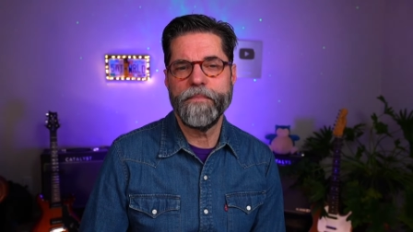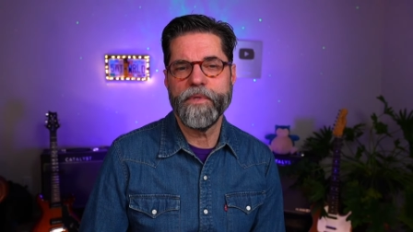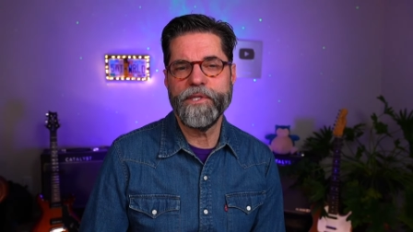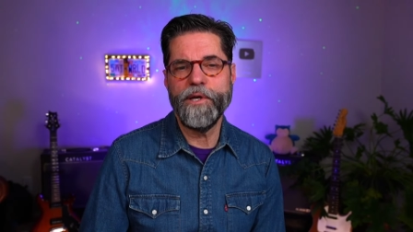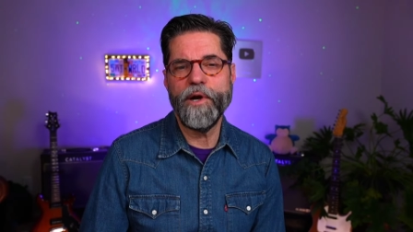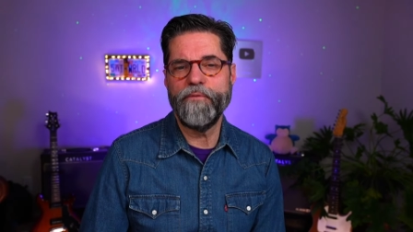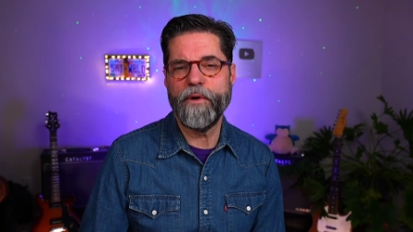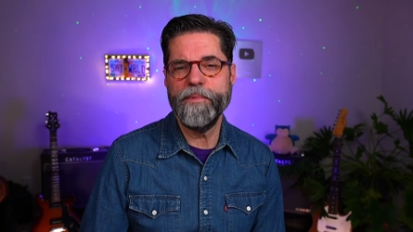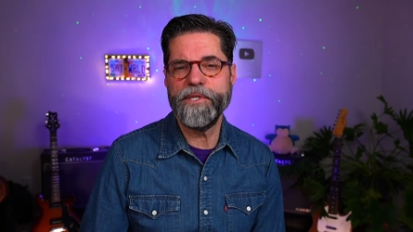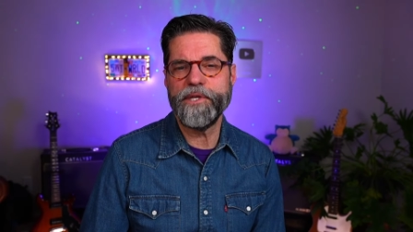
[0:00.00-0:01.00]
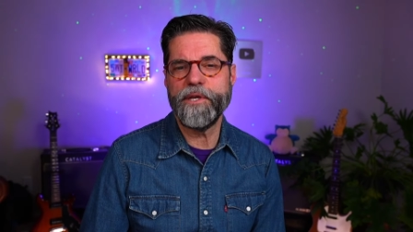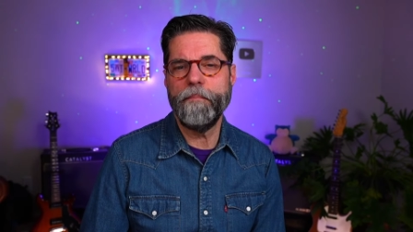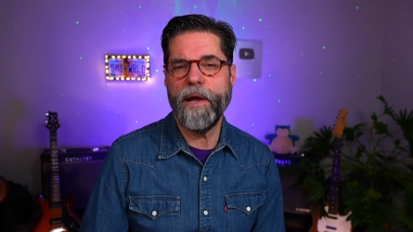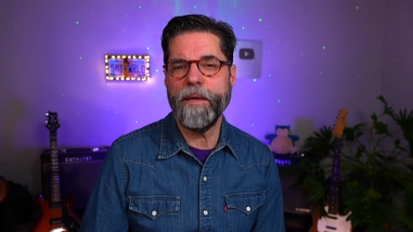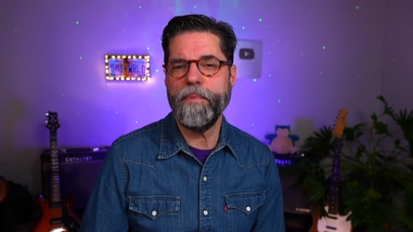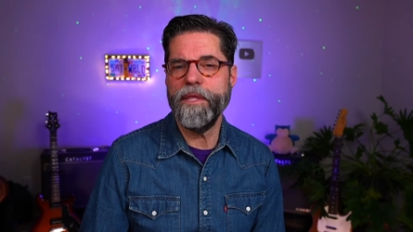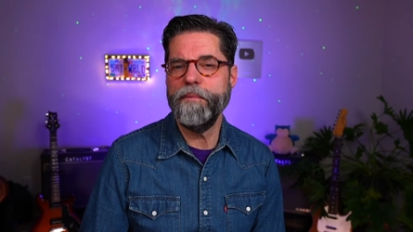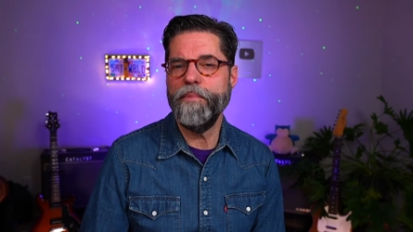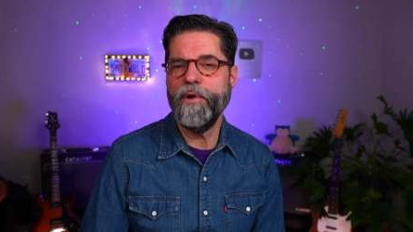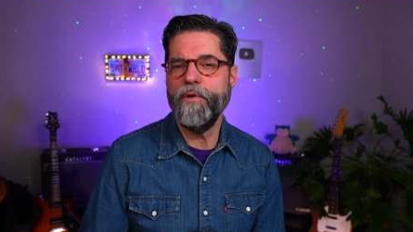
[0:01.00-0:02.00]
Slow go for a musician might be the
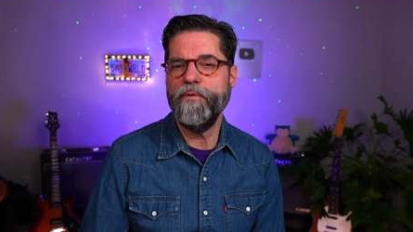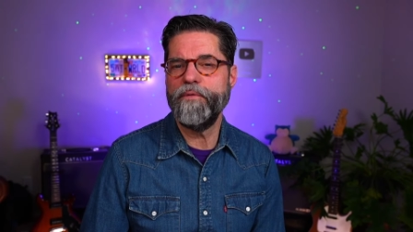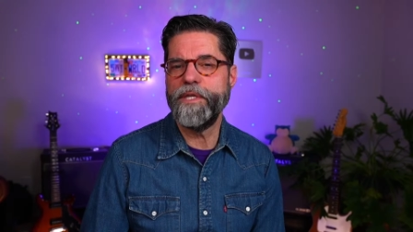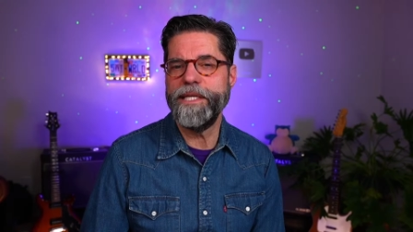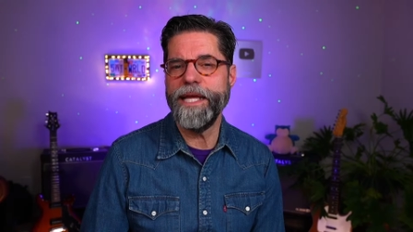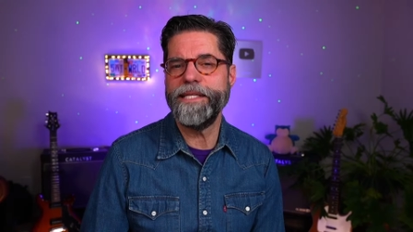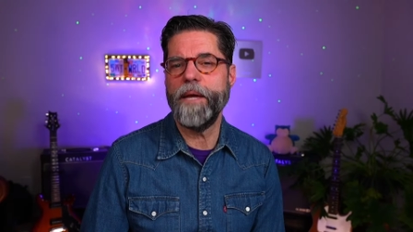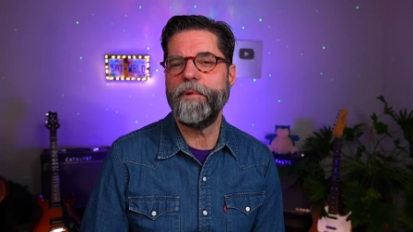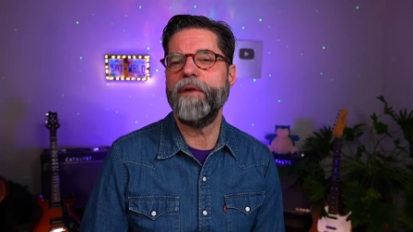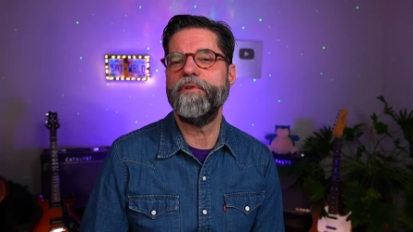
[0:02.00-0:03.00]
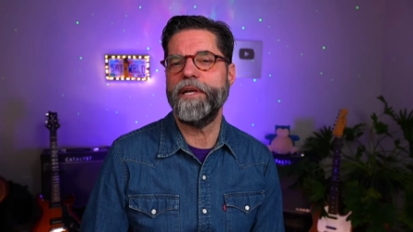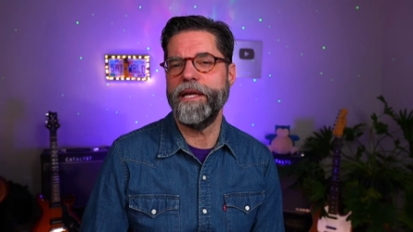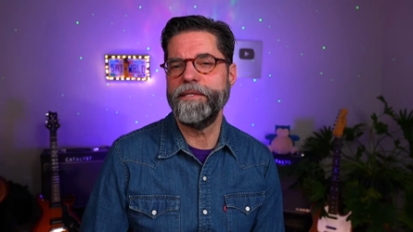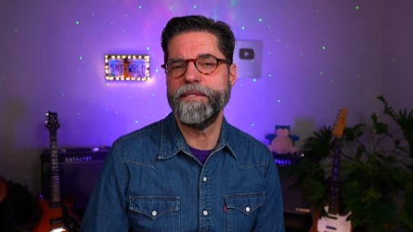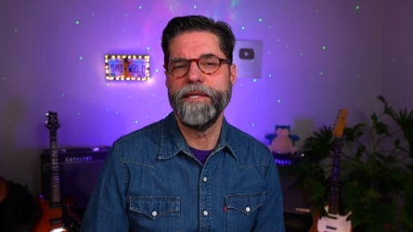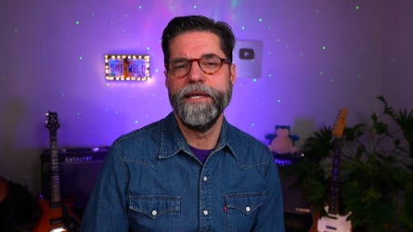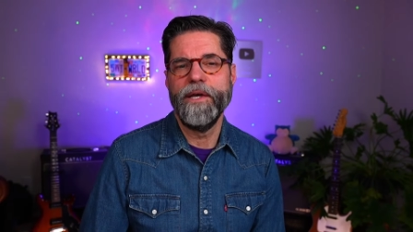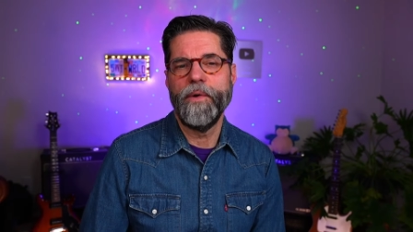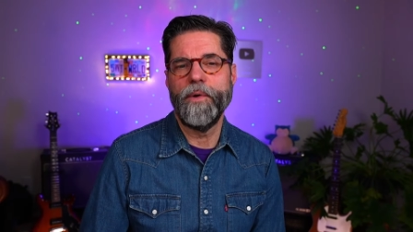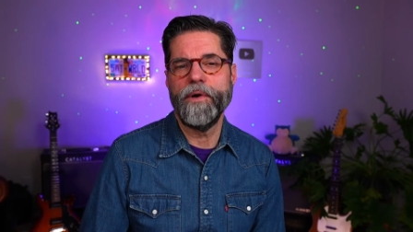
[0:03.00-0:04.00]
move to daytime cover gigs,
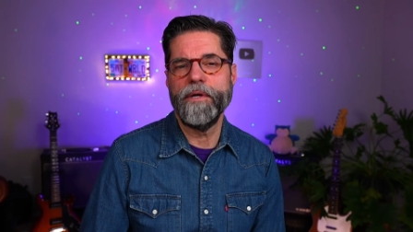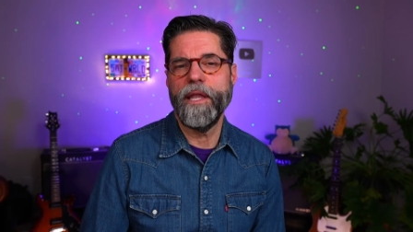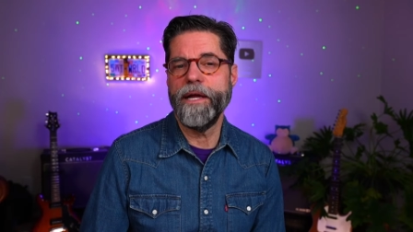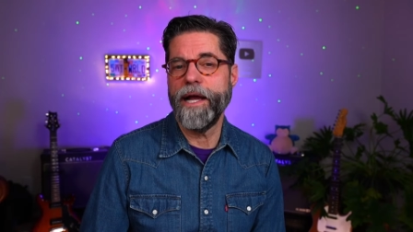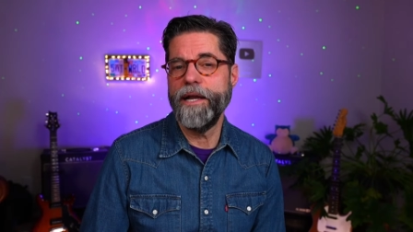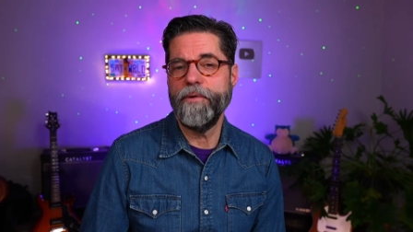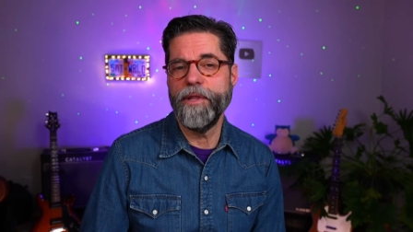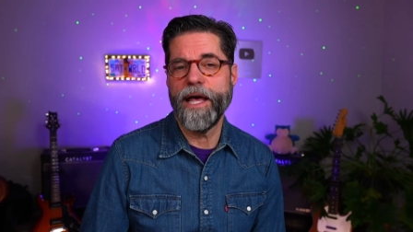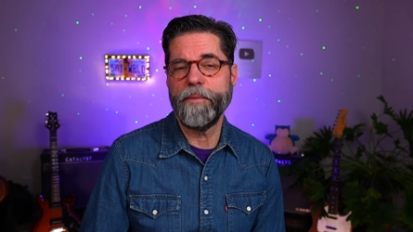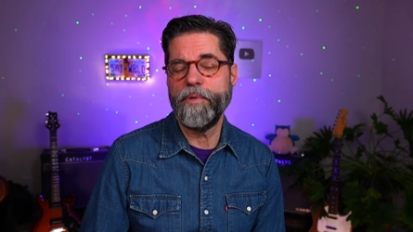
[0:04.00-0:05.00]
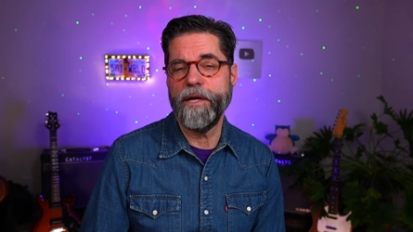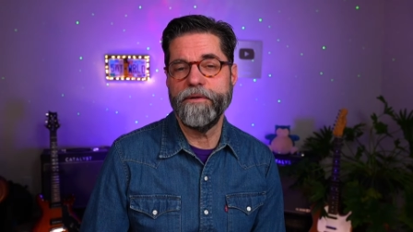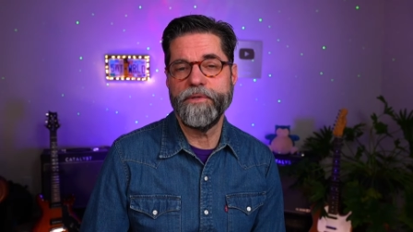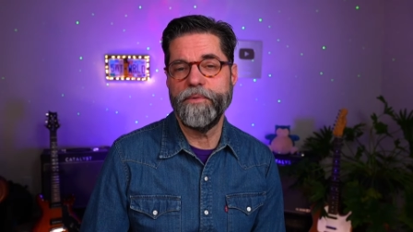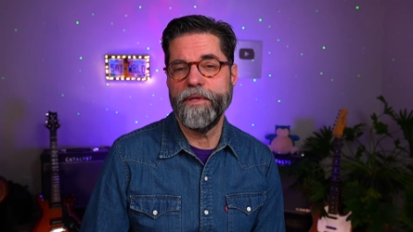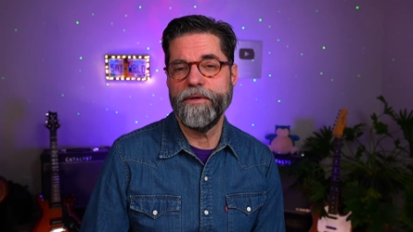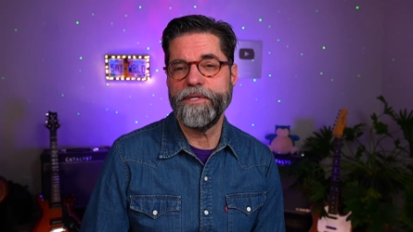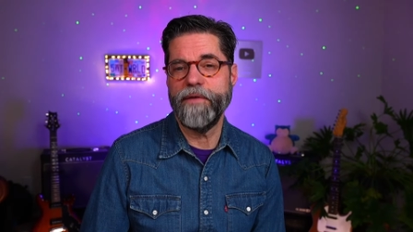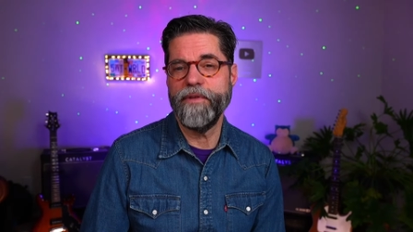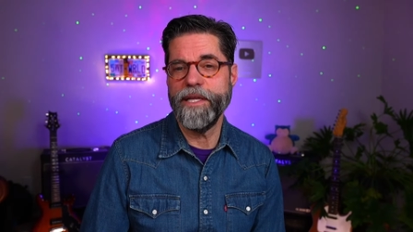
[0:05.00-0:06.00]
or like I know a lot of players who are in their
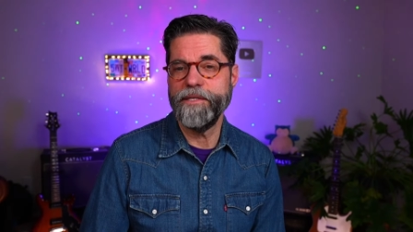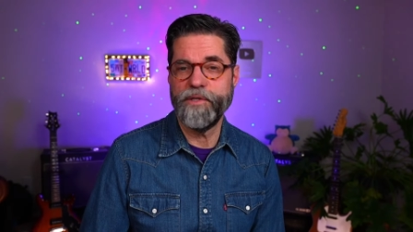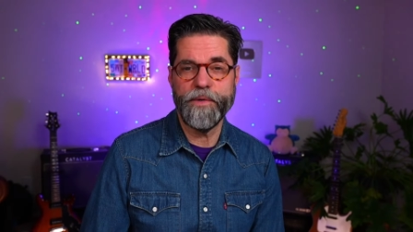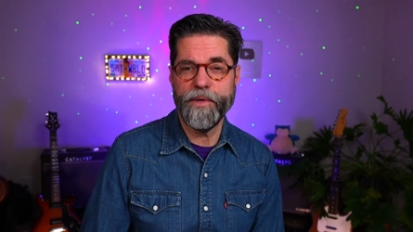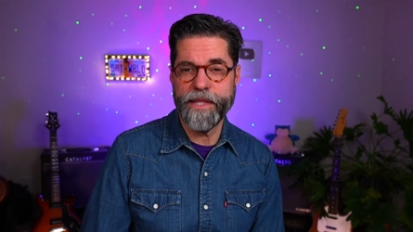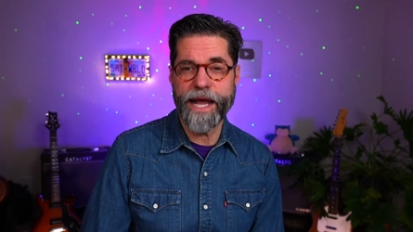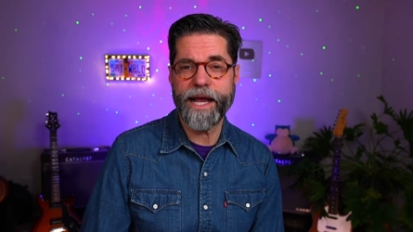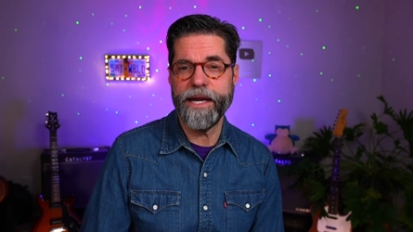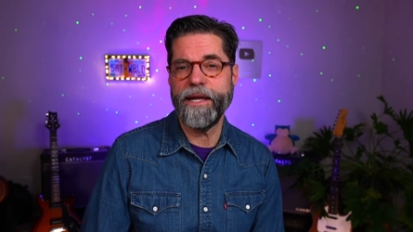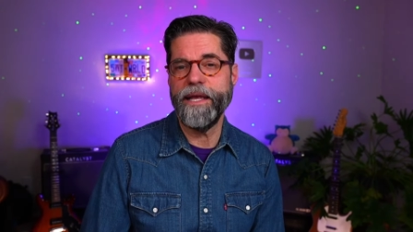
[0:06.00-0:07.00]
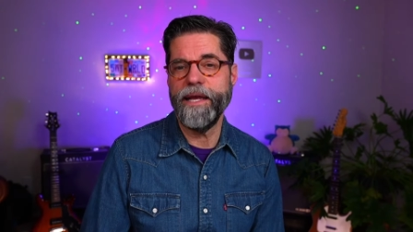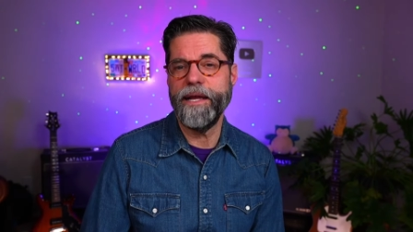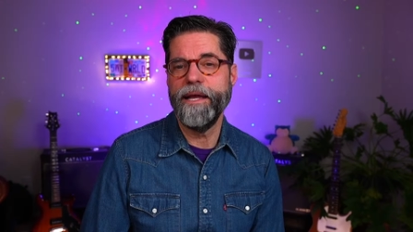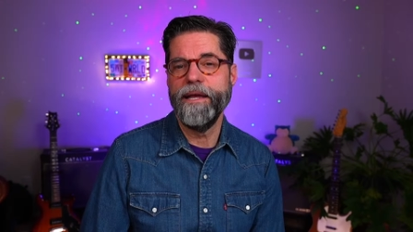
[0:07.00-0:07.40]
70s doing that kind of gig,